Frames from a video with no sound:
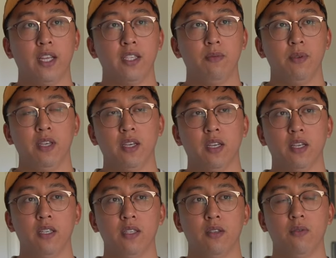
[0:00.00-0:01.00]
is
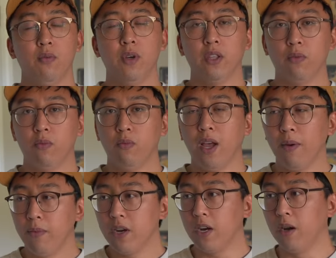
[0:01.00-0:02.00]
because with
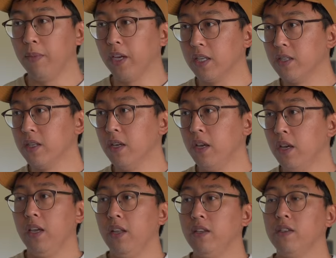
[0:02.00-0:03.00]
webcomics,
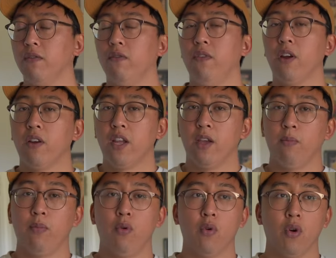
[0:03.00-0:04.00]
it is very
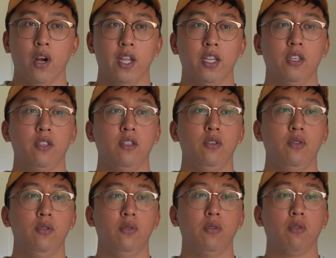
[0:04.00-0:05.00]
important
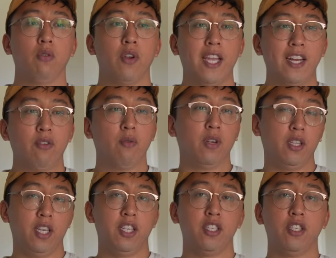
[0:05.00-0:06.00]
to create a
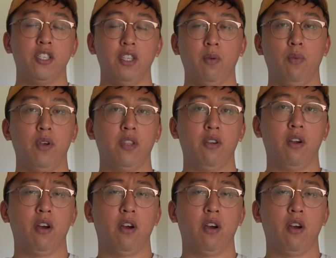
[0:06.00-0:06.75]
relationship with your